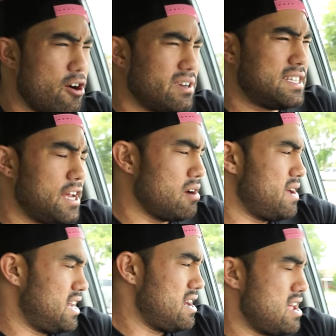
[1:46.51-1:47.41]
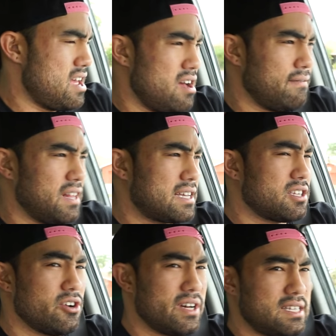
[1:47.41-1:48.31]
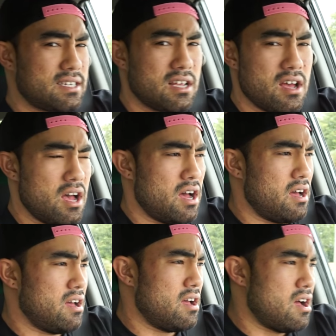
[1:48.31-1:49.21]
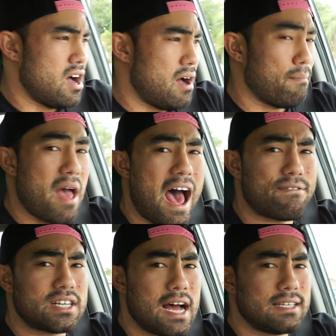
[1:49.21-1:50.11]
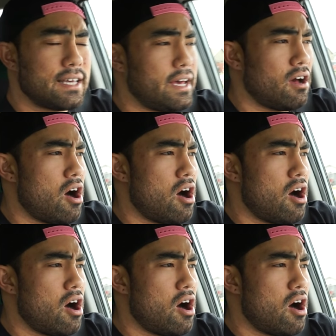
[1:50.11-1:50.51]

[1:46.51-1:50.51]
Aaron Singerman, Flex Lewis, advertising it